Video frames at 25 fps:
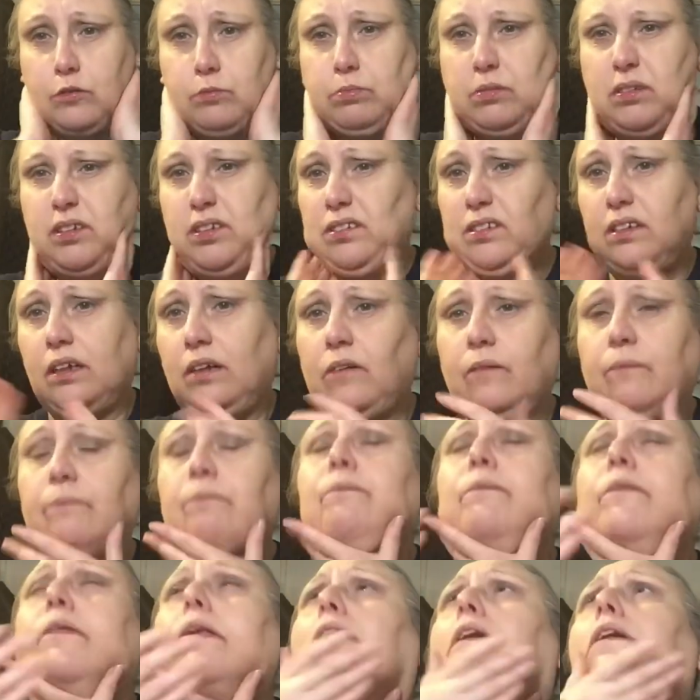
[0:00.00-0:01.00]
but it's not.
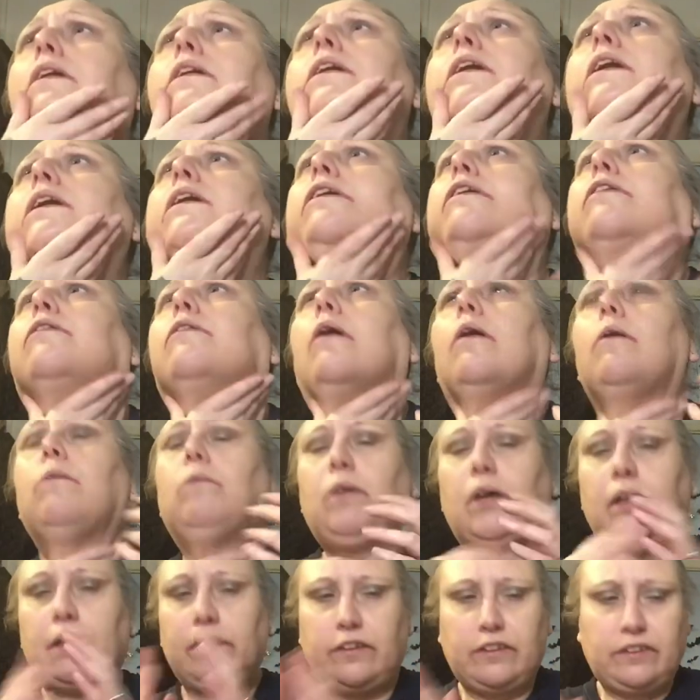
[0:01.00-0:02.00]
It's not
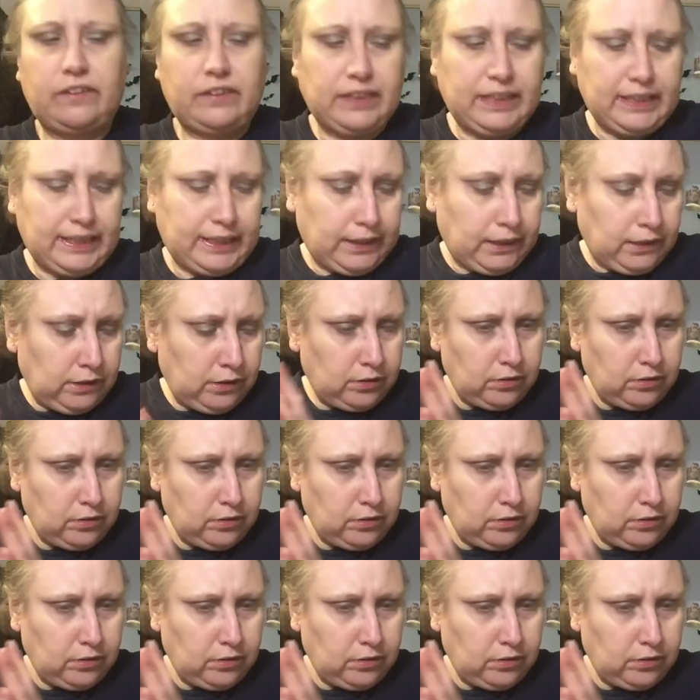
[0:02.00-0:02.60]
my thing.